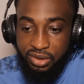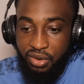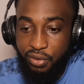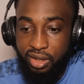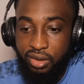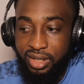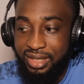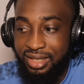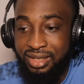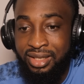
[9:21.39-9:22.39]
actually
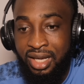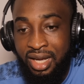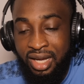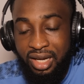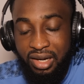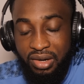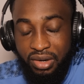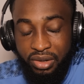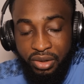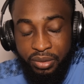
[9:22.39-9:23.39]
recorded this
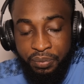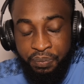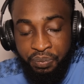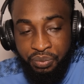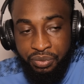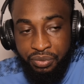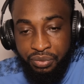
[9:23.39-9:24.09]
under